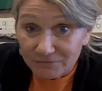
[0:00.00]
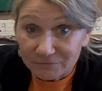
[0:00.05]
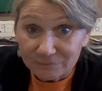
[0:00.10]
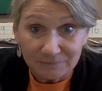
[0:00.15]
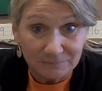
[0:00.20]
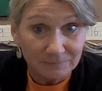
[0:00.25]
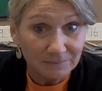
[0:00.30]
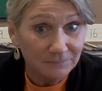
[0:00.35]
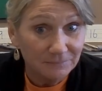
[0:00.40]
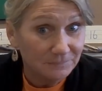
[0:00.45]

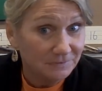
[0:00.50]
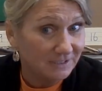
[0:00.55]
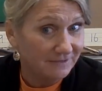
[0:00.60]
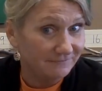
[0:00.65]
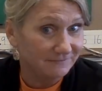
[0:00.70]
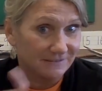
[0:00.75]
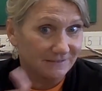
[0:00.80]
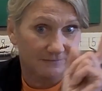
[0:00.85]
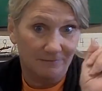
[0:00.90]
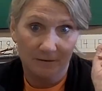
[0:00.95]
Remember, you have
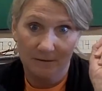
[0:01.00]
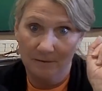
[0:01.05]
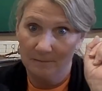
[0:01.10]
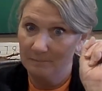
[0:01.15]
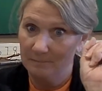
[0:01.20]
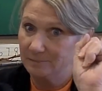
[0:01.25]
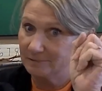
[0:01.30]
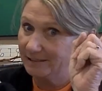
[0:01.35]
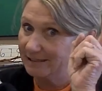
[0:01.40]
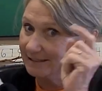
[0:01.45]
to
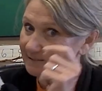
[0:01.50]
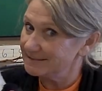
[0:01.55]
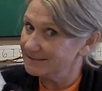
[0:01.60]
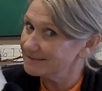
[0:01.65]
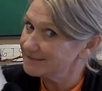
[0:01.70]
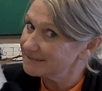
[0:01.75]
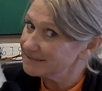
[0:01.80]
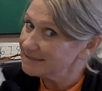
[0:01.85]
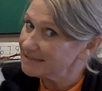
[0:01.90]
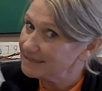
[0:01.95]
plant a
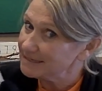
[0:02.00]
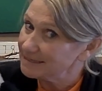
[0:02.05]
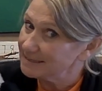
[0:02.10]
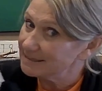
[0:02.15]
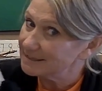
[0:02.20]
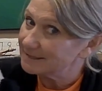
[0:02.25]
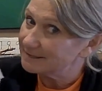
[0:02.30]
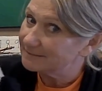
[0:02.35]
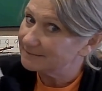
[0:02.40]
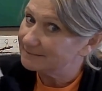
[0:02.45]
seed.